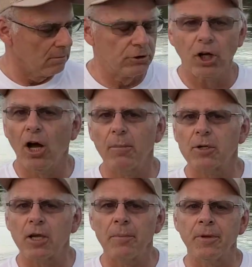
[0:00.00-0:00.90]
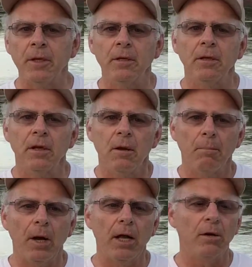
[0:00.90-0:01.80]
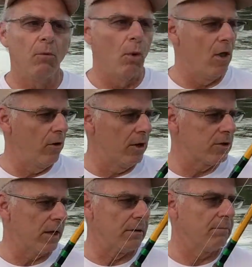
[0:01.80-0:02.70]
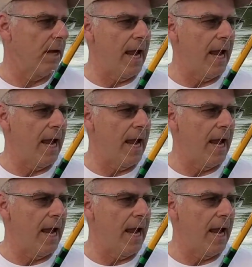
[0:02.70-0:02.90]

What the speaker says: chub or something. But whether it's a